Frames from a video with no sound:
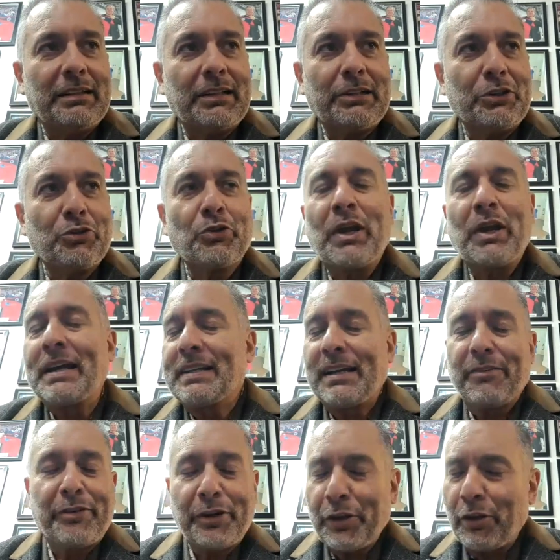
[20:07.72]
created a
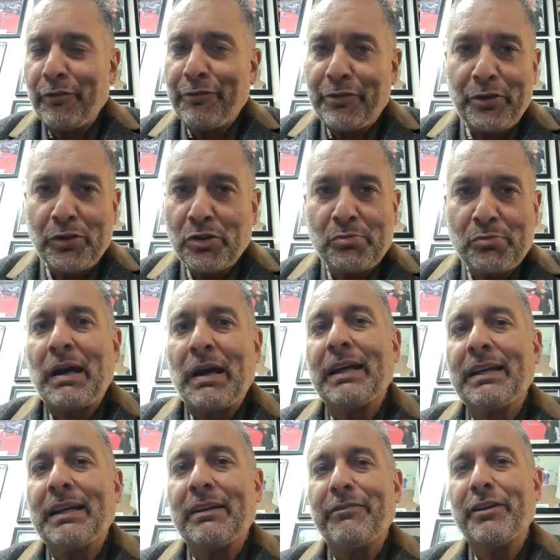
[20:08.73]
very confused
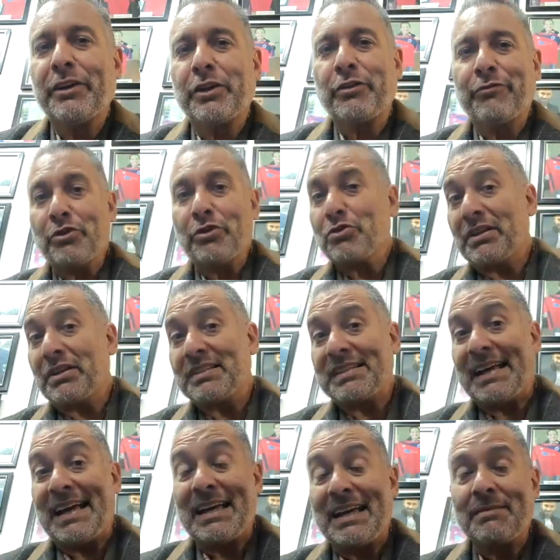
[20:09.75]
mind, a very confusing
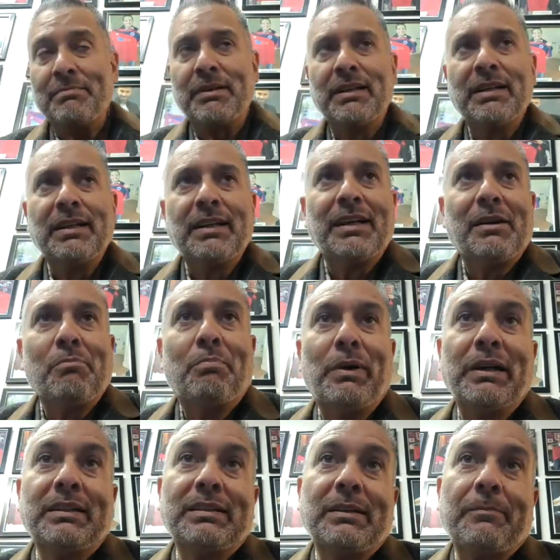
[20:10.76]
time.
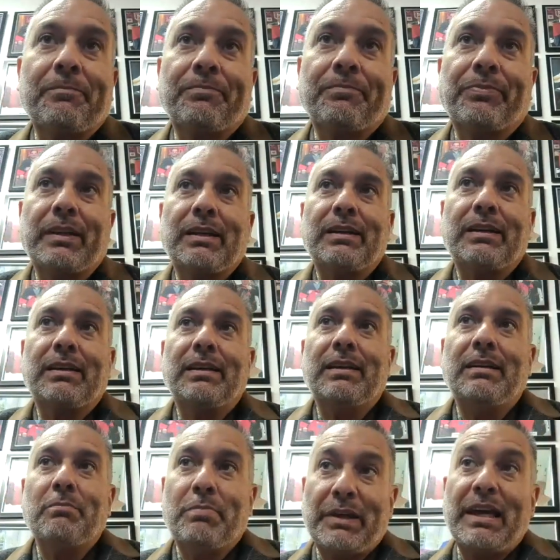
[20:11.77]
But
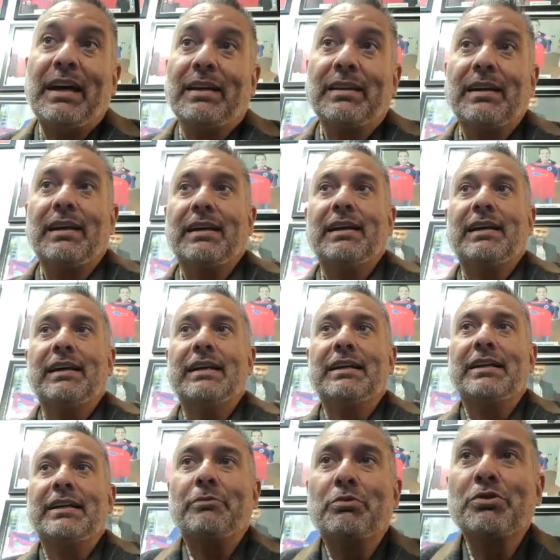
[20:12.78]
yeah,
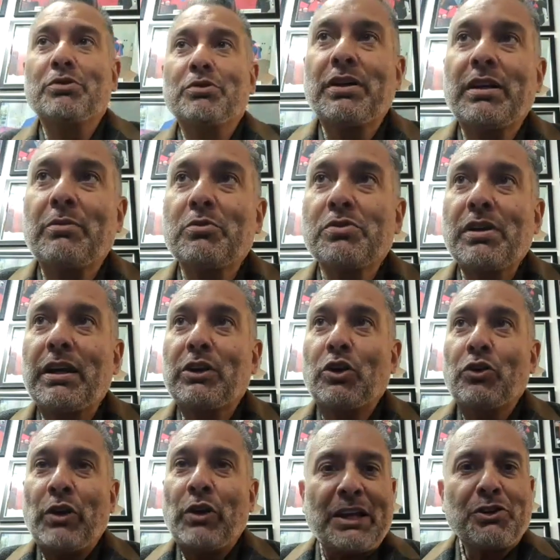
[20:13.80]
it was a
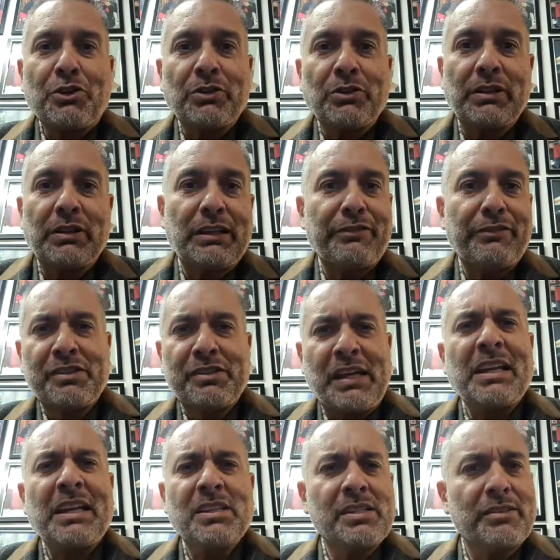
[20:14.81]
connection that he
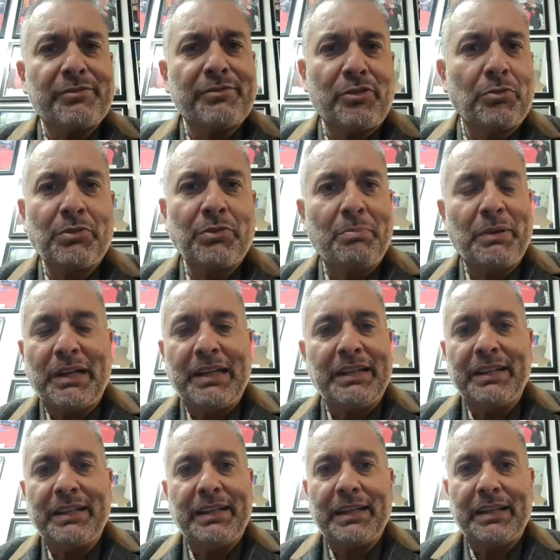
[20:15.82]
sensed from the
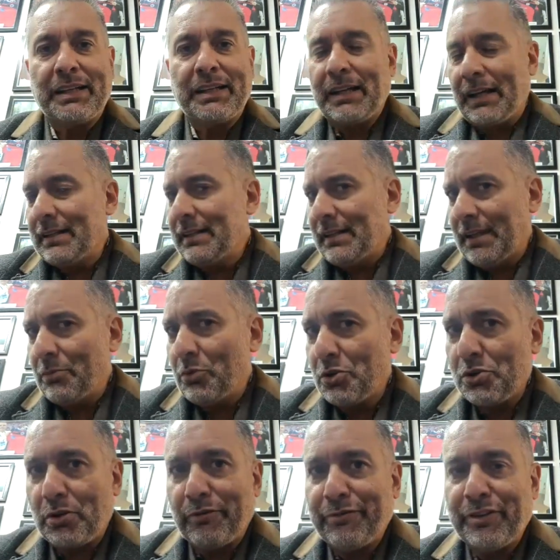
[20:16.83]
beginning, and it was
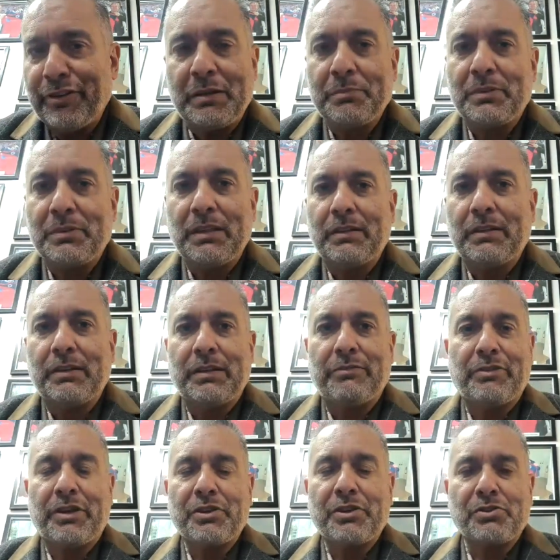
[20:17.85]
confirmed
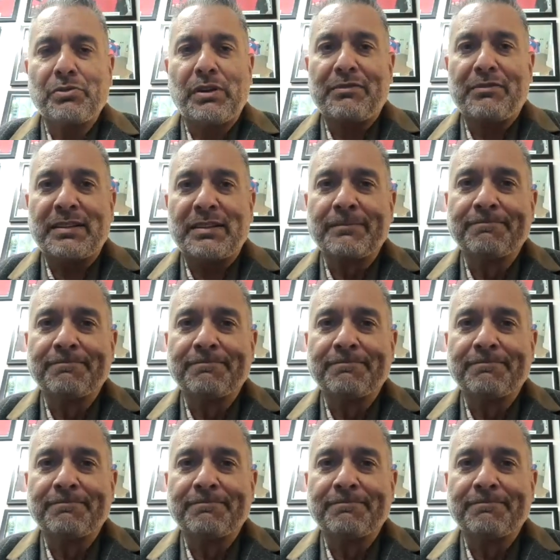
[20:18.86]
very soon after.